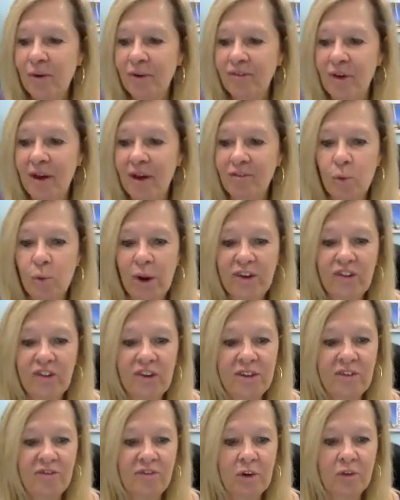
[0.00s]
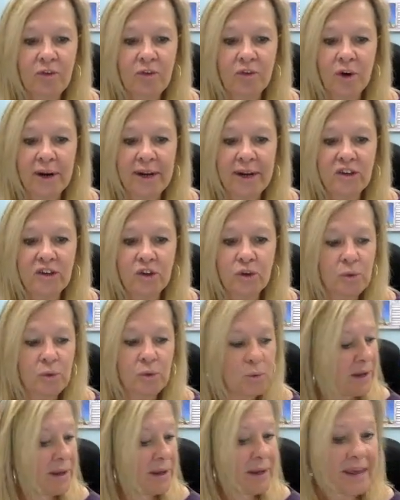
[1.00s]
If you have questions, feel free
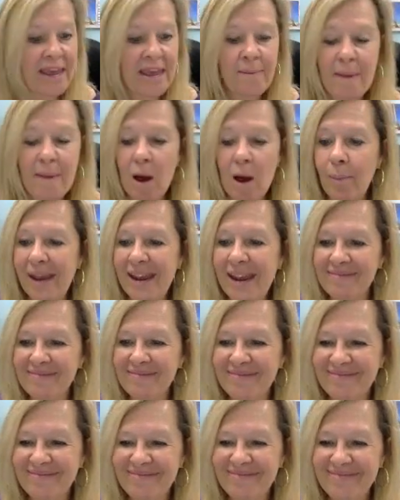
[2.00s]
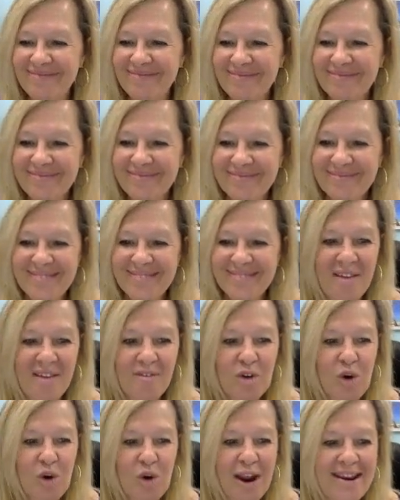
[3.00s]
to email me. Have
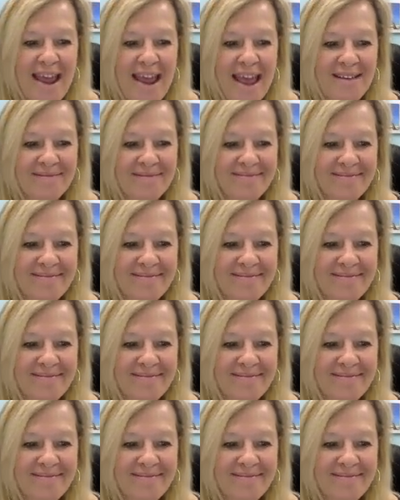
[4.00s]
a great day.